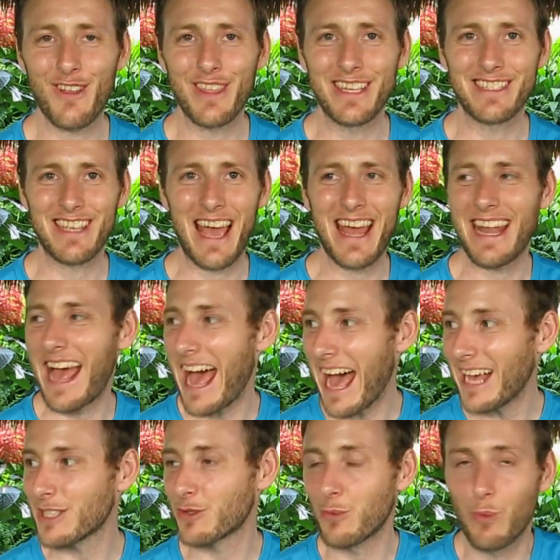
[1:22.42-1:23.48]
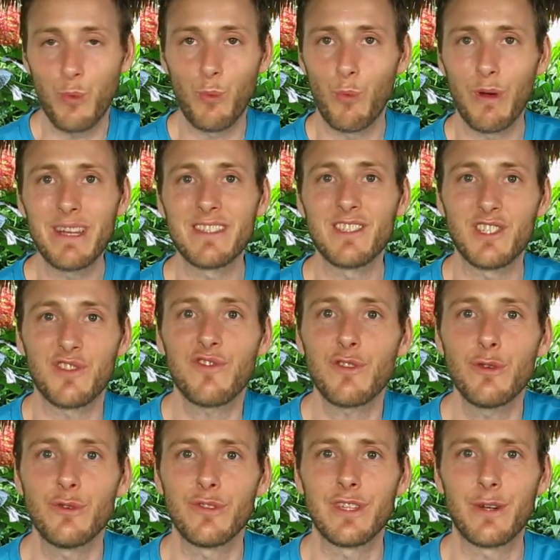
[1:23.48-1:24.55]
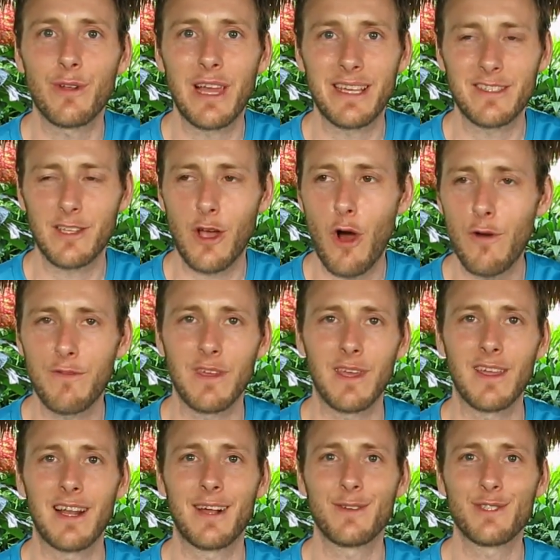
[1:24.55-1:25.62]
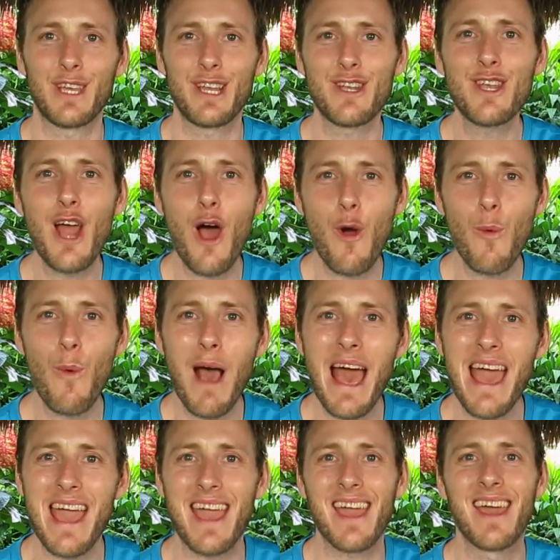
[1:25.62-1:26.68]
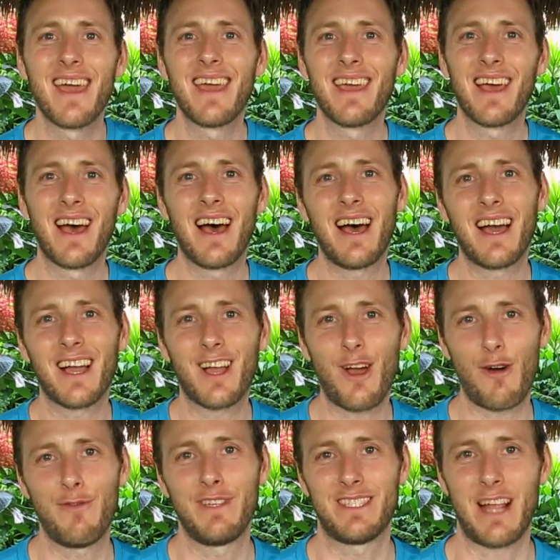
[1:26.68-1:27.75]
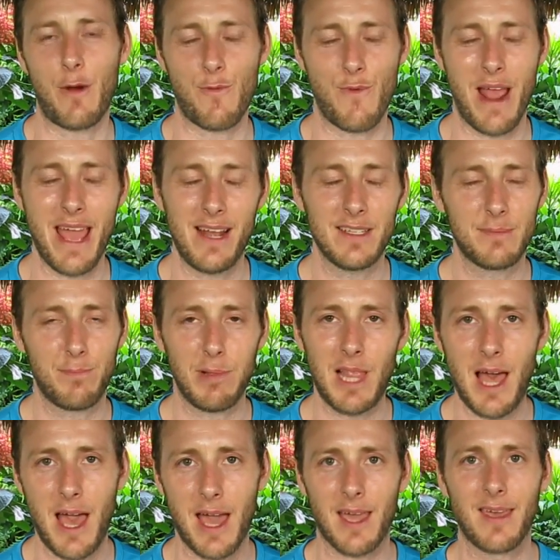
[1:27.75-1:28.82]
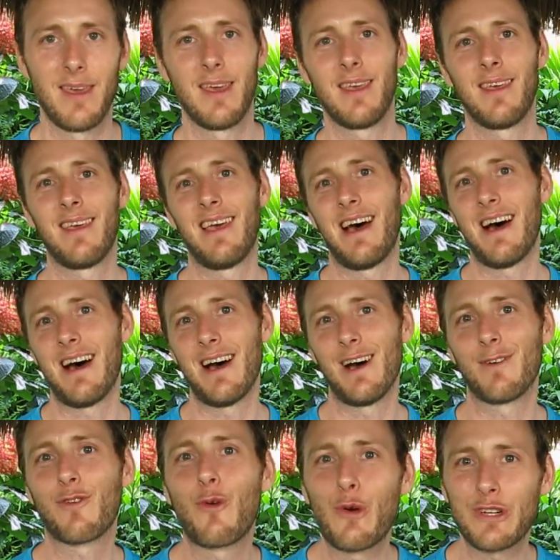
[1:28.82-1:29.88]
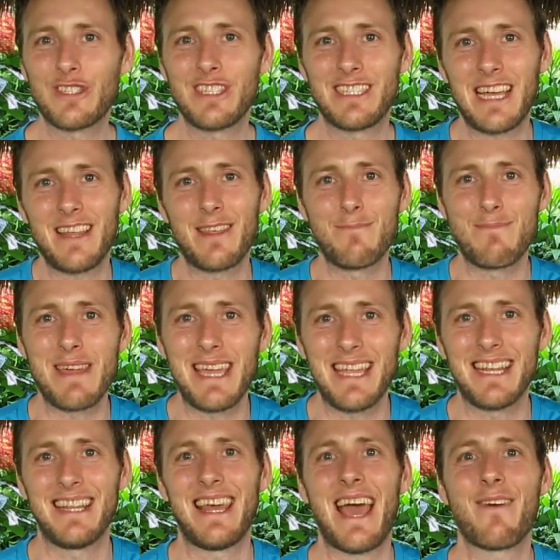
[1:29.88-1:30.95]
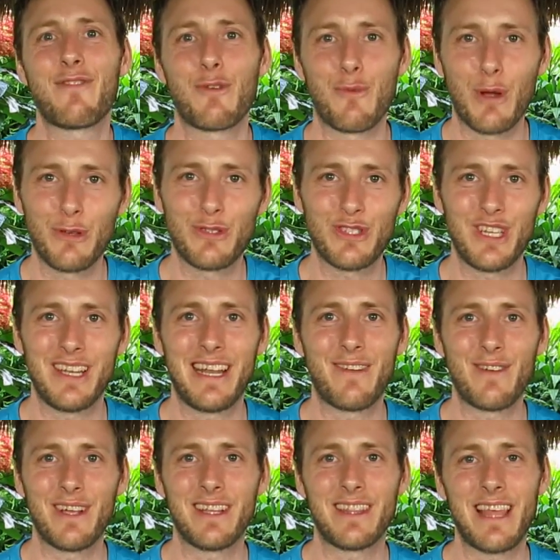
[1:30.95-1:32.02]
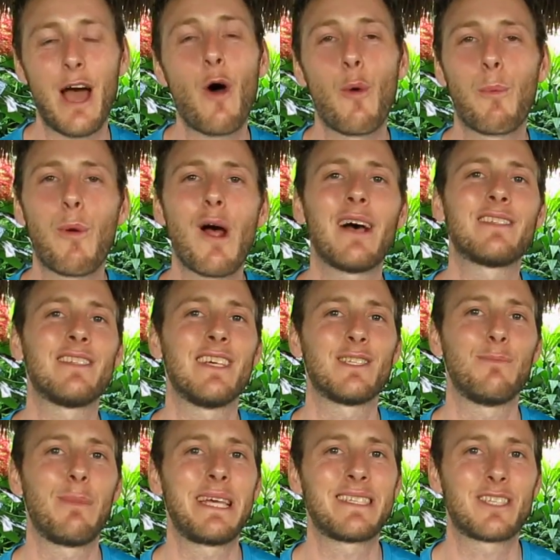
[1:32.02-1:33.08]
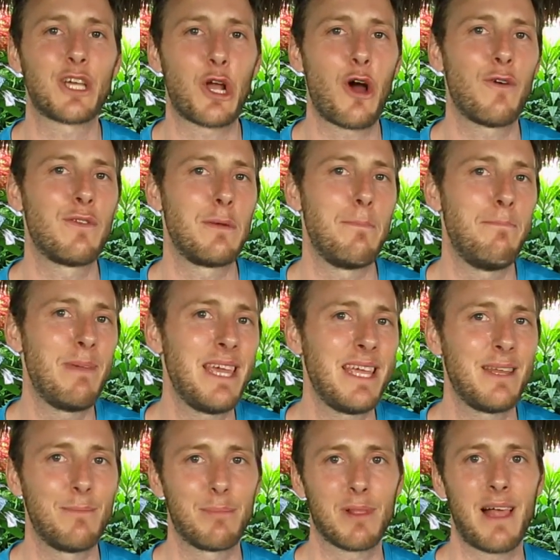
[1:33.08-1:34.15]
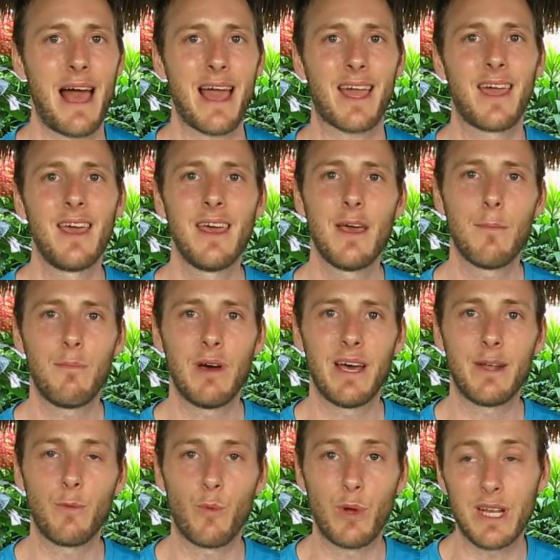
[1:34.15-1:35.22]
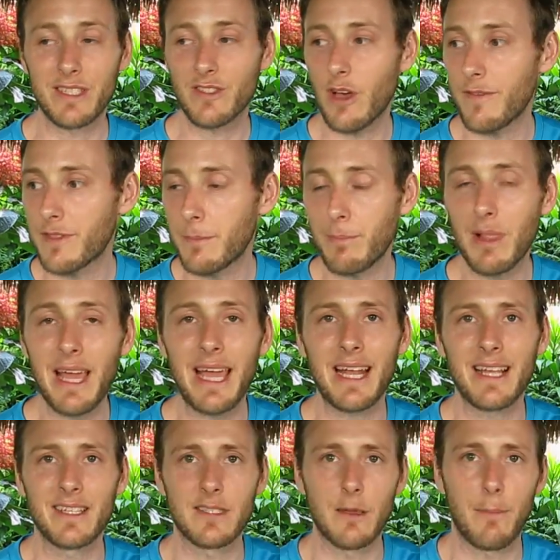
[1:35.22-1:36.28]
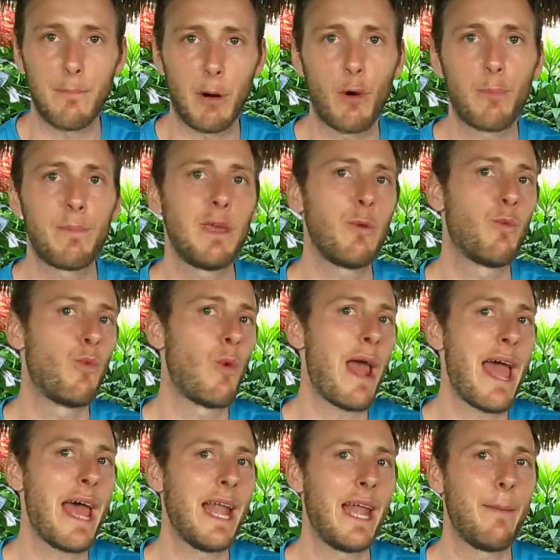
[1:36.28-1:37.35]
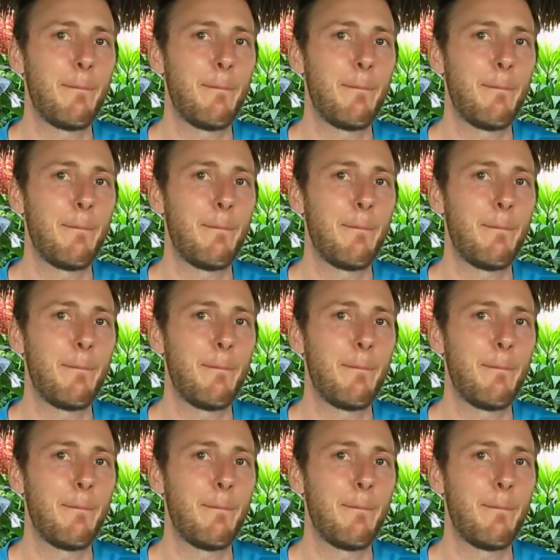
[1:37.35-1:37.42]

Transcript: these, I had to ask, what is this fruit? They were like, it's coffee. And I was like, no way! Coffee's not red, it's black. Of course, they take the bean and they have to roast it, and that whole process makes the coffee bean black. But when it's off the plant, it's a pulpy red